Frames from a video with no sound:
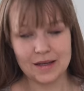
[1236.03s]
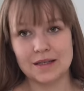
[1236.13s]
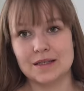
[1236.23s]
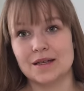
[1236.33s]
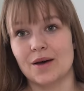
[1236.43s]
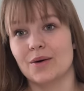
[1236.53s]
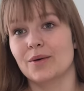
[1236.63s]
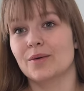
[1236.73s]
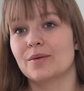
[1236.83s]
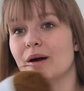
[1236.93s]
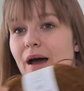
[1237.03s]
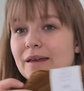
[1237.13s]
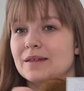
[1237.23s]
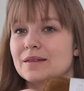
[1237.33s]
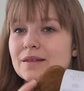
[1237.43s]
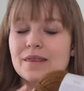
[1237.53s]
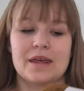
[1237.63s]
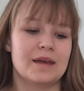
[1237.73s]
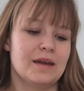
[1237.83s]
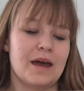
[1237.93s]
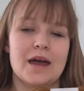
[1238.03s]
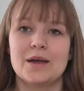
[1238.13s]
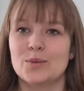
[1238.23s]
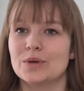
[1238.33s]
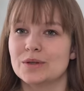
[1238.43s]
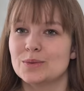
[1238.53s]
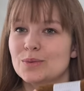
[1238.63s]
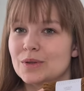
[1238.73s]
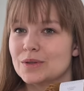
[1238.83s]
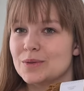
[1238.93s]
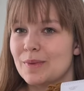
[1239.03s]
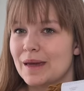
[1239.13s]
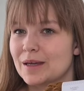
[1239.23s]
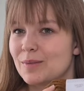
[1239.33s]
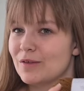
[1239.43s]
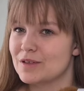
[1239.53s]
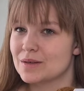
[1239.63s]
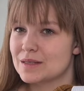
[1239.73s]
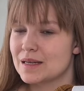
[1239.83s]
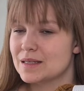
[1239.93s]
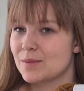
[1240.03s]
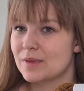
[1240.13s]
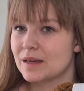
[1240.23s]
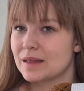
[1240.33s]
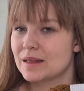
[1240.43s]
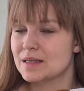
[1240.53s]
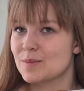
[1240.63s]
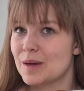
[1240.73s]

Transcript: So I think I would want to make my fiancé something in this,